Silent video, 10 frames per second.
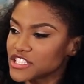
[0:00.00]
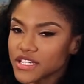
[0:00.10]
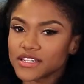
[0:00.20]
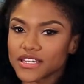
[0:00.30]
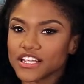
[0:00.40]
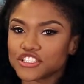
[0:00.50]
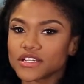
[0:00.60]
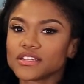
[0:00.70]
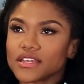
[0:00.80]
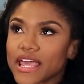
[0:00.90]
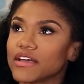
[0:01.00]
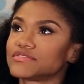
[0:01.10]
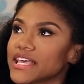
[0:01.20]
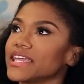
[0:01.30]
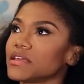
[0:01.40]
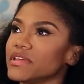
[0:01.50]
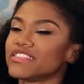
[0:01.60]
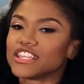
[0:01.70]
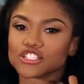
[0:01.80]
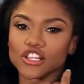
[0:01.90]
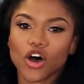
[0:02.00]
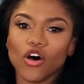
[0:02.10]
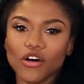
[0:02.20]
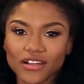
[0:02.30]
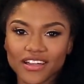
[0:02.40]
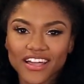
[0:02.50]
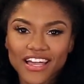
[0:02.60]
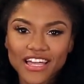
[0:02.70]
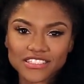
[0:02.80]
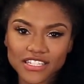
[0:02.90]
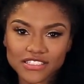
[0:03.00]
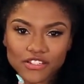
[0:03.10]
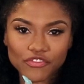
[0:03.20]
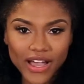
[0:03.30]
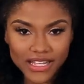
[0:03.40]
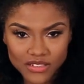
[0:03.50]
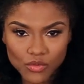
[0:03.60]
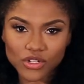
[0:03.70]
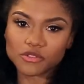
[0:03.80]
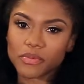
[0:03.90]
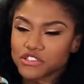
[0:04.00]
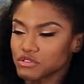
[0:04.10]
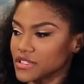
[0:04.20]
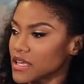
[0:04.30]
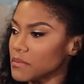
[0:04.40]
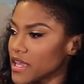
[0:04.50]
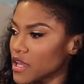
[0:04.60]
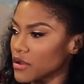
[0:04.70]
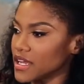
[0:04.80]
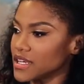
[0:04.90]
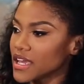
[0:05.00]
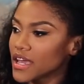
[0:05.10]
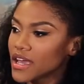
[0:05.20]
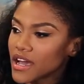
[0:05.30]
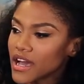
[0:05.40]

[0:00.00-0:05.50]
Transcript: it shouldn't have taken me this long to find someone special to get married.